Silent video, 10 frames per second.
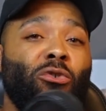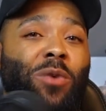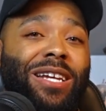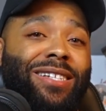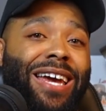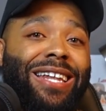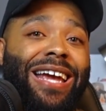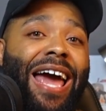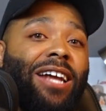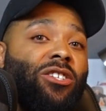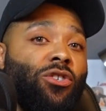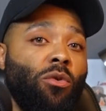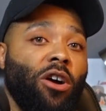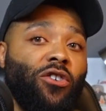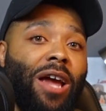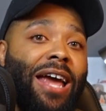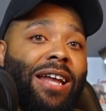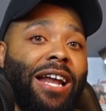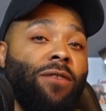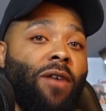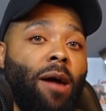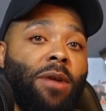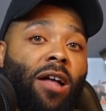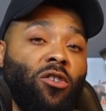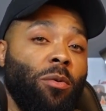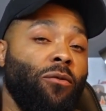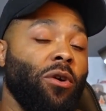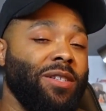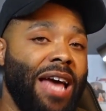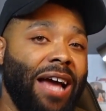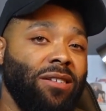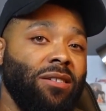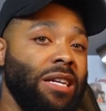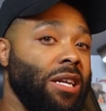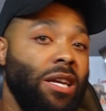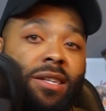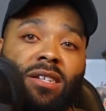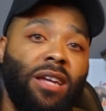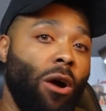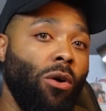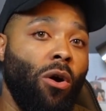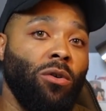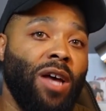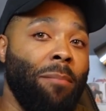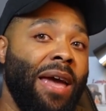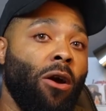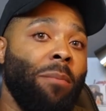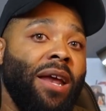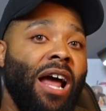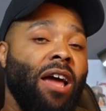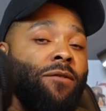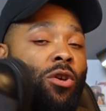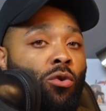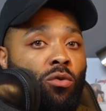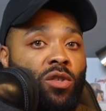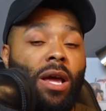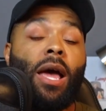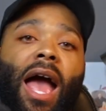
retailing at $295 before taxes and any discount codes I may or may not have used.